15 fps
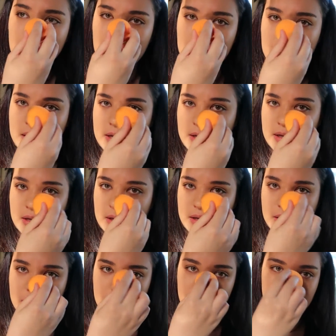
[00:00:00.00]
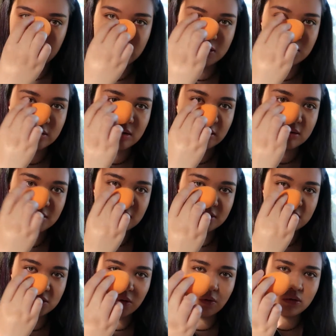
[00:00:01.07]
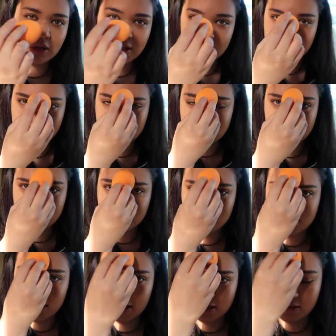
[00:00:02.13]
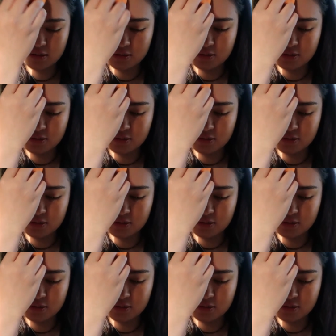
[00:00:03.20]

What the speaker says: like soulless. Is that,